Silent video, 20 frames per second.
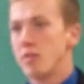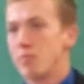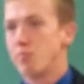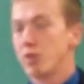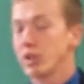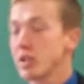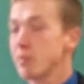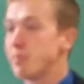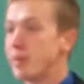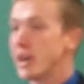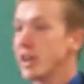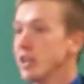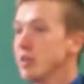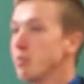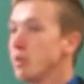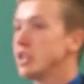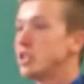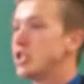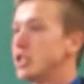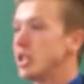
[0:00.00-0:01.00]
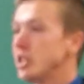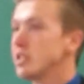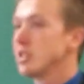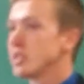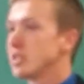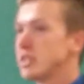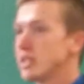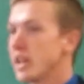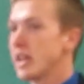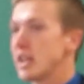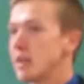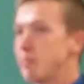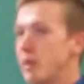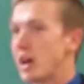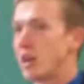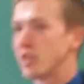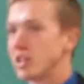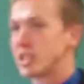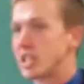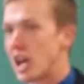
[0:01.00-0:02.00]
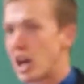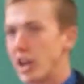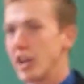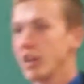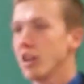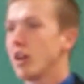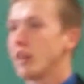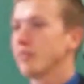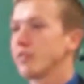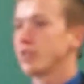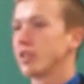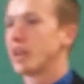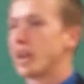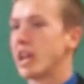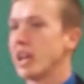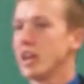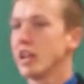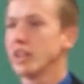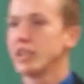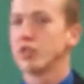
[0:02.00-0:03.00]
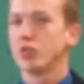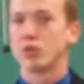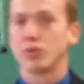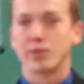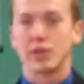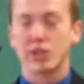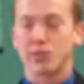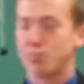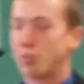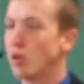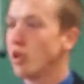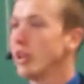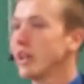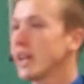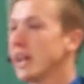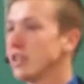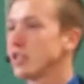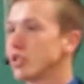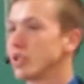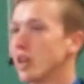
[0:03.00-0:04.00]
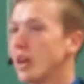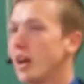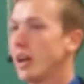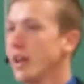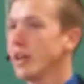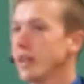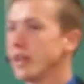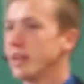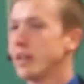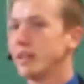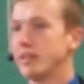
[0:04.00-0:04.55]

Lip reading: But compared to what Jesus said about cutting off your hand or pulling out your eye,